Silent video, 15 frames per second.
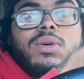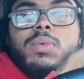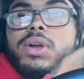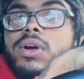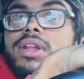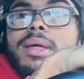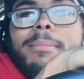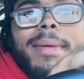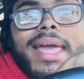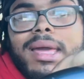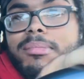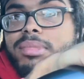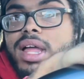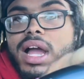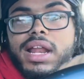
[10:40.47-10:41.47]
We on the
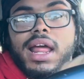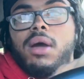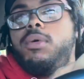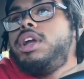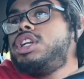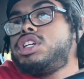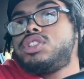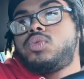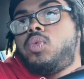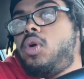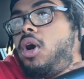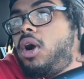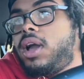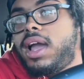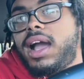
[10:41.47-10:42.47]
main block now. We just
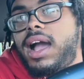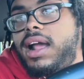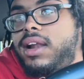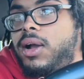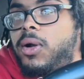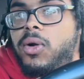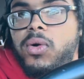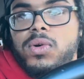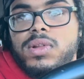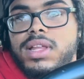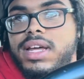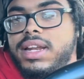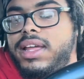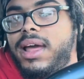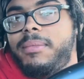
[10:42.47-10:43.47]
walking, kind of
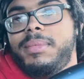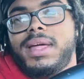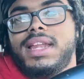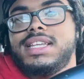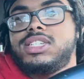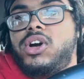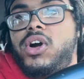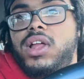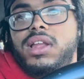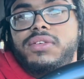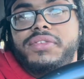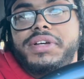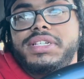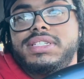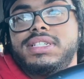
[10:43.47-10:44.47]
cooling, you know what I mean? It's all
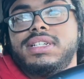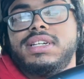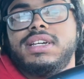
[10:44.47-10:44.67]
of us.